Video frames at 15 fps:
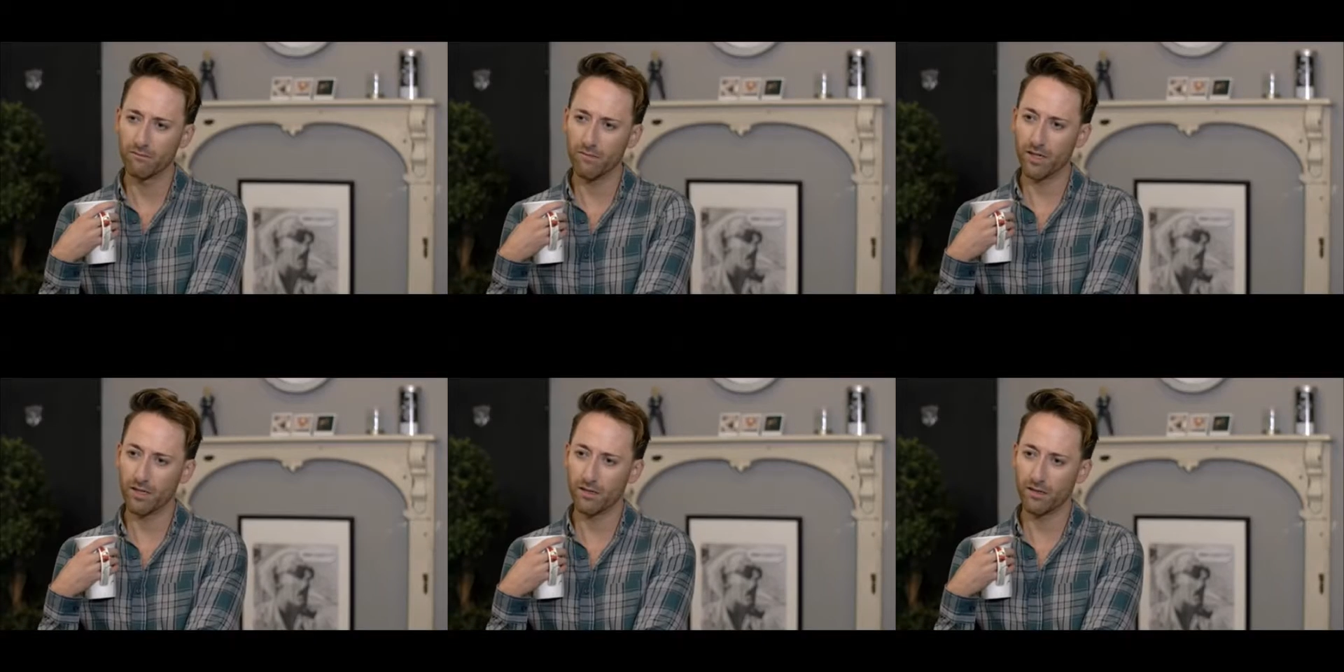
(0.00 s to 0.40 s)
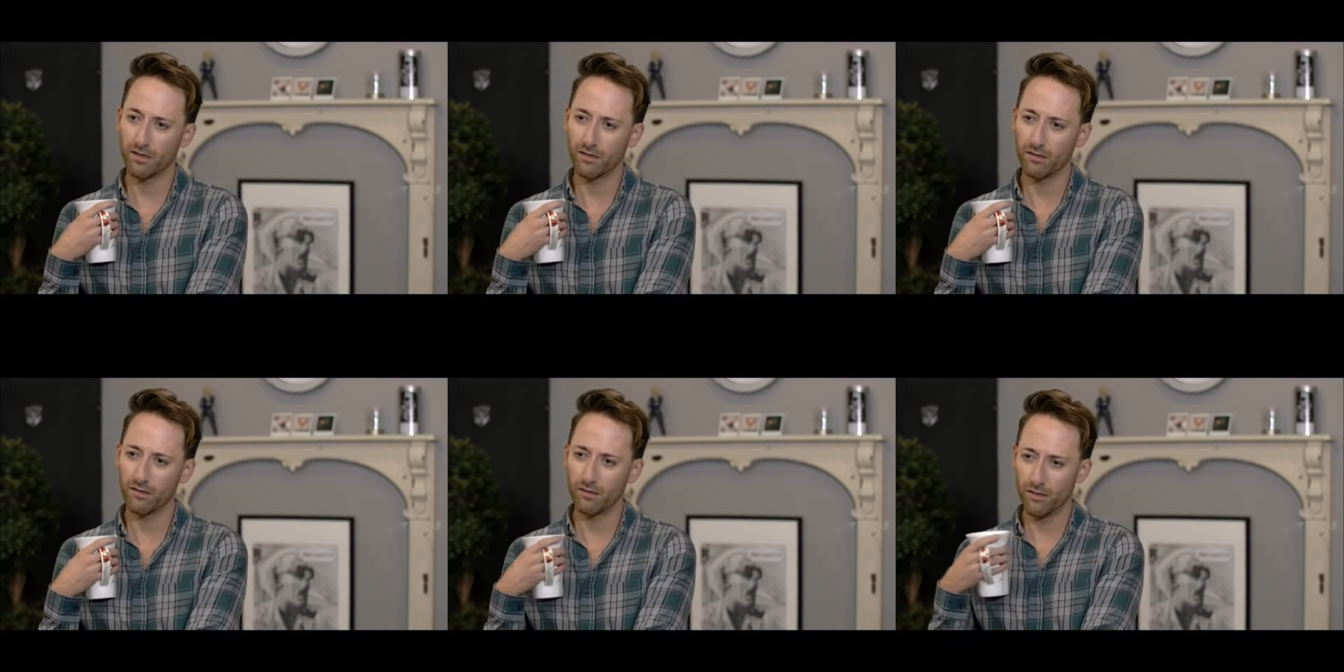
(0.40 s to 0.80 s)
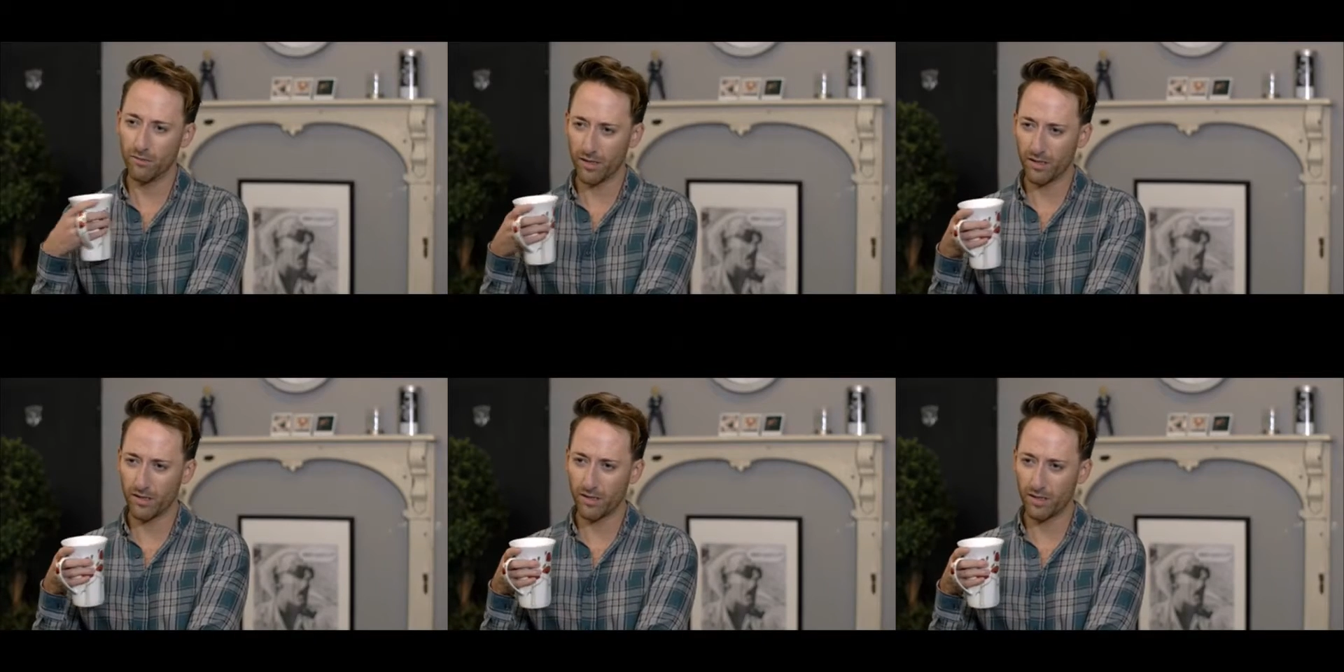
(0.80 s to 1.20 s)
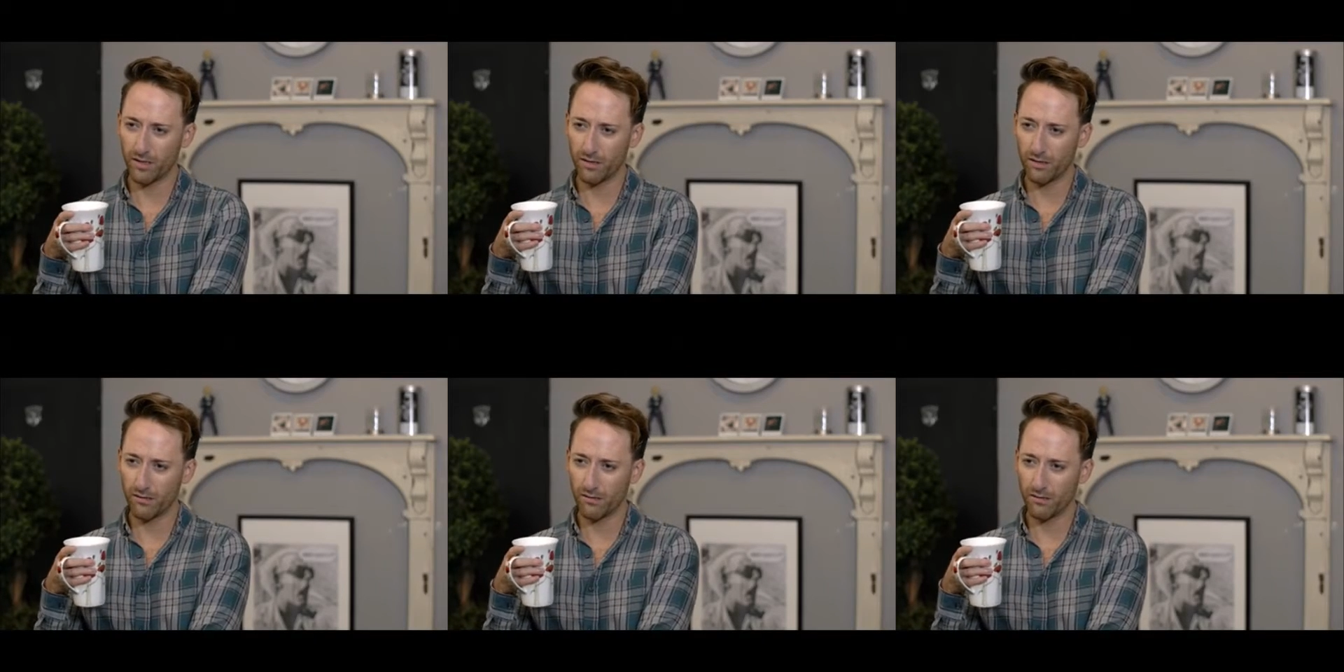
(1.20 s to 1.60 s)
Wait, do you actually
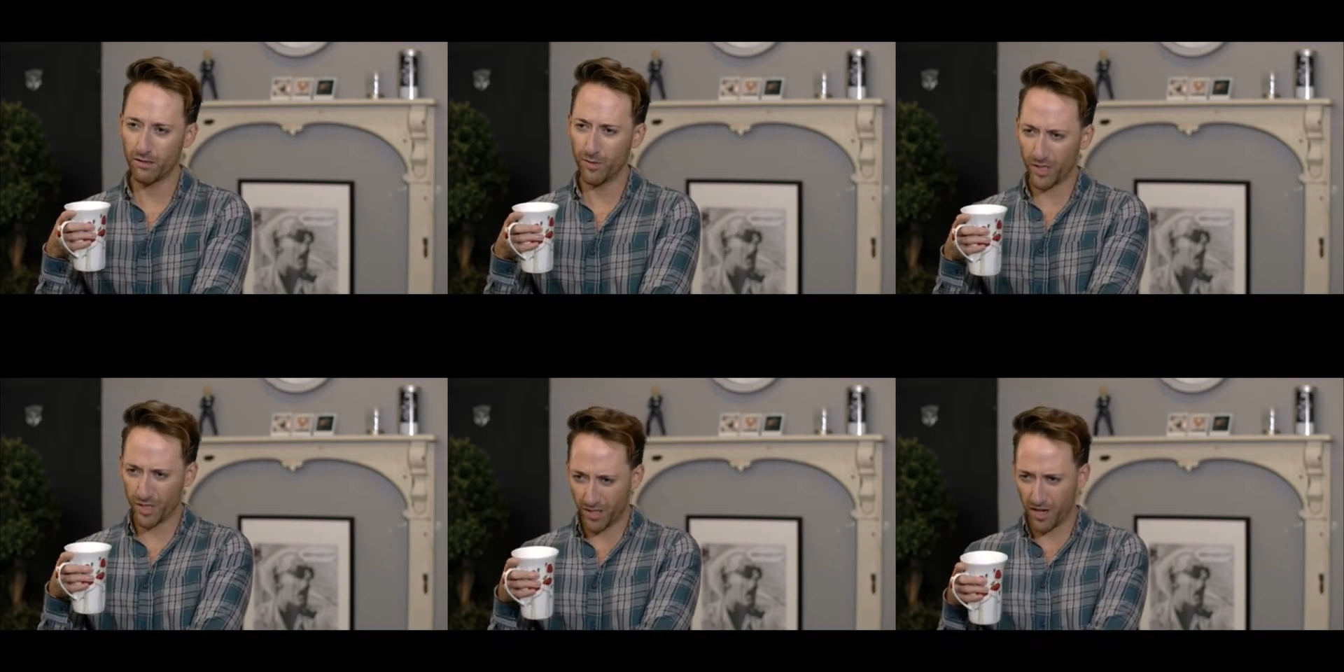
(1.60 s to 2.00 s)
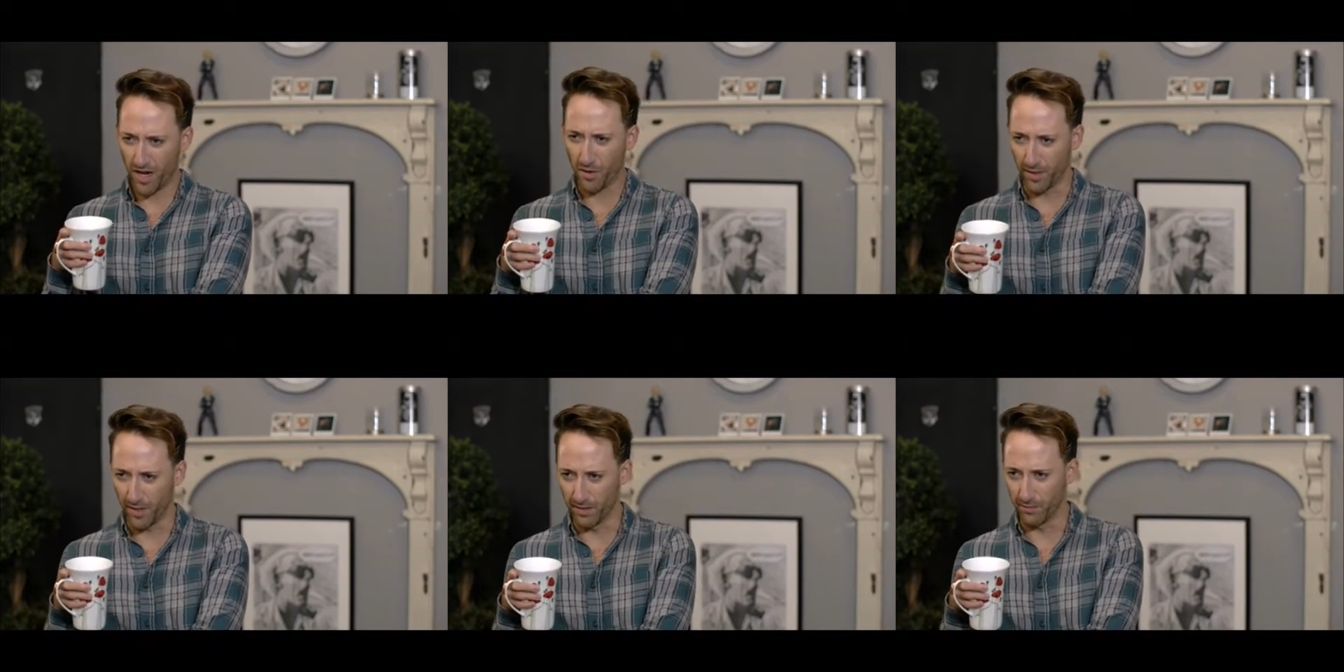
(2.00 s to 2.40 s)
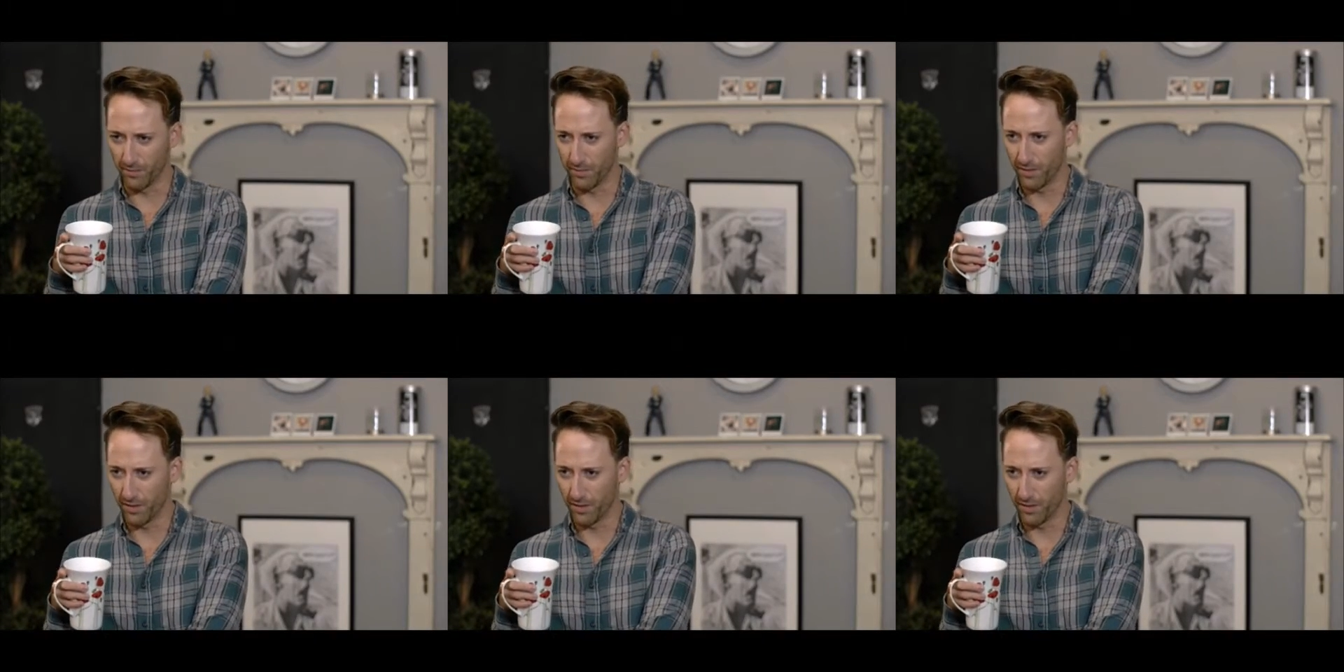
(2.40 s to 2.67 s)
do you actually know him?